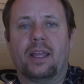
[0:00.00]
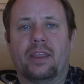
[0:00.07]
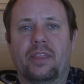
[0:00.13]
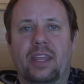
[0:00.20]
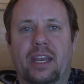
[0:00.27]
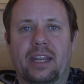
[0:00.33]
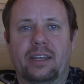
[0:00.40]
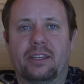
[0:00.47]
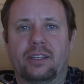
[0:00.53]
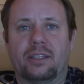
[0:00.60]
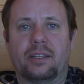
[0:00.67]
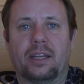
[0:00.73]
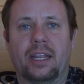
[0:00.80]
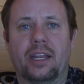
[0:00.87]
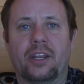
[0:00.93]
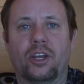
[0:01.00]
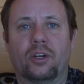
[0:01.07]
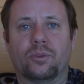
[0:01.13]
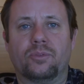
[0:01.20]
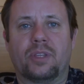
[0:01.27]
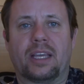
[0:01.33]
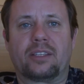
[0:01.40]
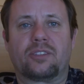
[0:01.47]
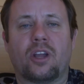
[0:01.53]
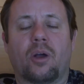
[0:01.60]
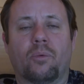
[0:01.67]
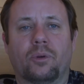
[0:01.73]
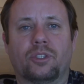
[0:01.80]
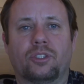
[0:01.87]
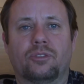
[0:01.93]
then it it knows that's
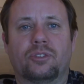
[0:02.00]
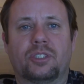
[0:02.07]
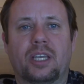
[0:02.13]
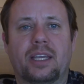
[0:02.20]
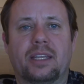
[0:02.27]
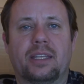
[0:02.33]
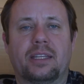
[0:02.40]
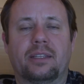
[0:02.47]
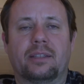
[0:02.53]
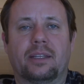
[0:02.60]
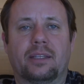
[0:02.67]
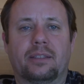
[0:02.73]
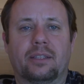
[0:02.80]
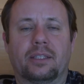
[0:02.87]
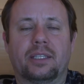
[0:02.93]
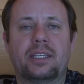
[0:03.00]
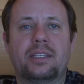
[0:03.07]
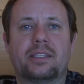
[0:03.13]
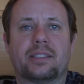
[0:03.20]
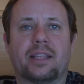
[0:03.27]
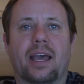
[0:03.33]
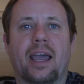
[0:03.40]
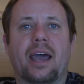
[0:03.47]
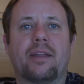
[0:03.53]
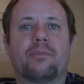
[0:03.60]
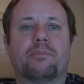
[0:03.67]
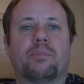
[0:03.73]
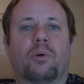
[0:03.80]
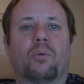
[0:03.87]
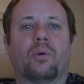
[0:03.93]
not what you said and it, it deletes
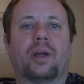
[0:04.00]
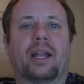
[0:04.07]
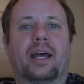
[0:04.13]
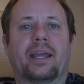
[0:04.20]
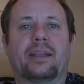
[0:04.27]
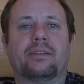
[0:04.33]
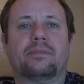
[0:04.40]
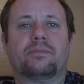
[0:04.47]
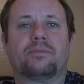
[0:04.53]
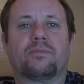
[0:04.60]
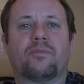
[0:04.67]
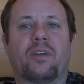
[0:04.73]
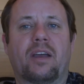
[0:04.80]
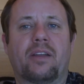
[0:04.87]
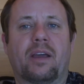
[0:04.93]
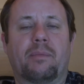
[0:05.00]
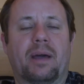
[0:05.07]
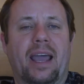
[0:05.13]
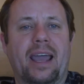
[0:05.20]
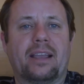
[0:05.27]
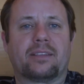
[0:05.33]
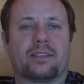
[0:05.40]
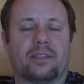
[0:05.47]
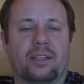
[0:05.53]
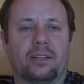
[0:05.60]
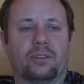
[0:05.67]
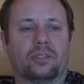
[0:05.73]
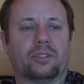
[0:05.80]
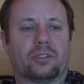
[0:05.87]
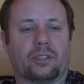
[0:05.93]
that but what I found out by
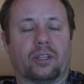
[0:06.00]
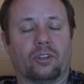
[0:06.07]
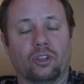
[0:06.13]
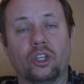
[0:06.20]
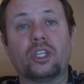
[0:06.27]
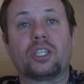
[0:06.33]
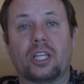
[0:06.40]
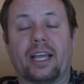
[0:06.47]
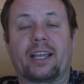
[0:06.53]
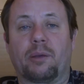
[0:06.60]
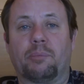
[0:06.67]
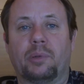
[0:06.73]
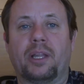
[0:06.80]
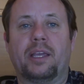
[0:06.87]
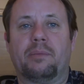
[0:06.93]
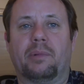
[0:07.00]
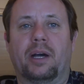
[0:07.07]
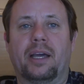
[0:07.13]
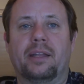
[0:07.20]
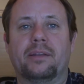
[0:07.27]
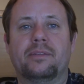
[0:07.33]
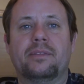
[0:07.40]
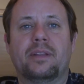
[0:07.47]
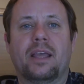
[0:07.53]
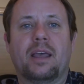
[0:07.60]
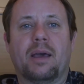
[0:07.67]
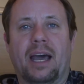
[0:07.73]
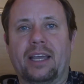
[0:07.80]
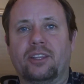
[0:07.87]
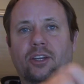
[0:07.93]
accident. looked, looked like a play button.
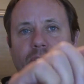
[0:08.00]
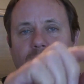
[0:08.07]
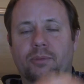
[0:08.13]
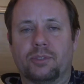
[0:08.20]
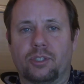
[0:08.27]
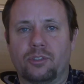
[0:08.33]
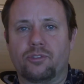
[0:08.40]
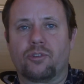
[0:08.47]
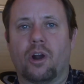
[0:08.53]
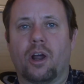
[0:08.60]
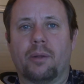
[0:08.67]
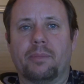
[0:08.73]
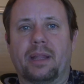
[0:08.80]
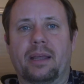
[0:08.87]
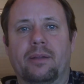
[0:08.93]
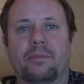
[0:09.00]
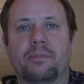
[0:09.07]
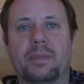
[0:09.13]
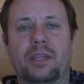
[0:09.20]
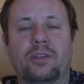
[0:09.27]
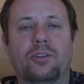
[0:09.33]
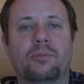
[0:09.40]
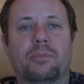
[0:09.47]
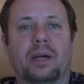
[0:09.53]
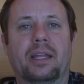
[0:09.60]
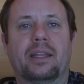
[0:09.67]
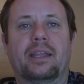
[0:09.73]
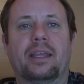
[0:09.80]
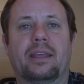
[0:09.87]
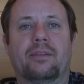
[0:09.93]
I thought it was a drop down menu,
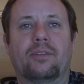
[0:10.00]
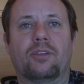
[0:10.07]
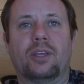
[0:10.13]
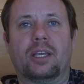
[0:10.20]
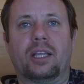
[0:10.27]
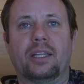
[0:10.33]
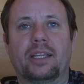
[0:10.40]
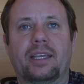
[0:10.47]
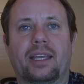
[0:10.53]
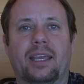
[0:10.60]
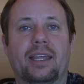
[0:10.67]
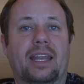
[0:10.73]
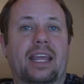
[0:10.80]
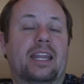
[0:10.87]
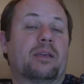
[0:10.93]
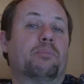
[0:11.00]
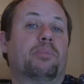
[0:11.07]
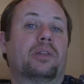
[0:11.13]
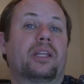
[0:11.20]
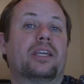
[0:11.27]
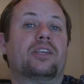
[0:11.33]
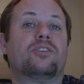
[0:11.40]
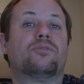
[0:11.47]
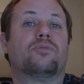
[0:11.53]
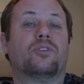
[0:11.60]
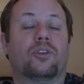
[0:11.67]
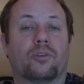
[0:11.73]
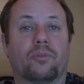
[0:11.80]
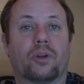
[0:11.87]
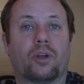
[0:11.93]
but it, you click it and it plays
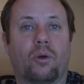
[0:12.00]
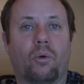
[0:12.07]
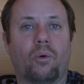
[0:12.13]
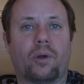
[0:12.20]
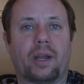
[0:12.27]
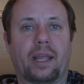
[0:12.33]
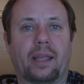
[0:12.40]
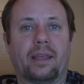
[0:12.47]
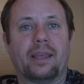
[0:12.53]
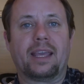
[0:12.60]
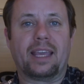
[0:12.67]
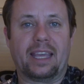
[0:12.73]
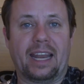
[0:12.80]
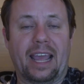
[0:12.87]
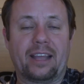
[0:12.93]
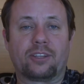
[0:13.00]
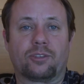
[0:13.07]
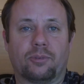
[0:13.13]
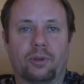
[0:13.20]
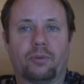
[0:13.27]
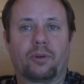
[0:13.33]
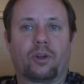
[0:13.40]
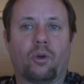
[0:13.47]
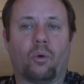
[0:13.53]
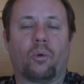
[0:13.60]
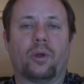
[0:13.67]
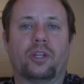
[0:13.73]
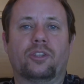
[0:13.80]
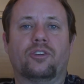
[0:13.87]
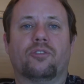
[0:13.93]
your recording. It actually
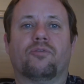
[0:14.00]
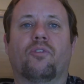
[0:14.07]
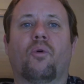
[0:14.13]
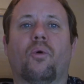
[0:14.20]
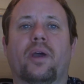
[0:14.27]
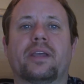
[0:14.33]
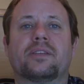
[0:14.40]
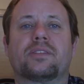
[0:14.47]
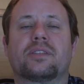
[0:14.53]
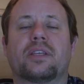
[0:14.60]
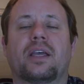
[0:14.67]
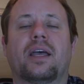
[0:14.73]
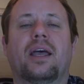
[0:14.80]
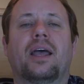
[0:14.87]
recorded your voice.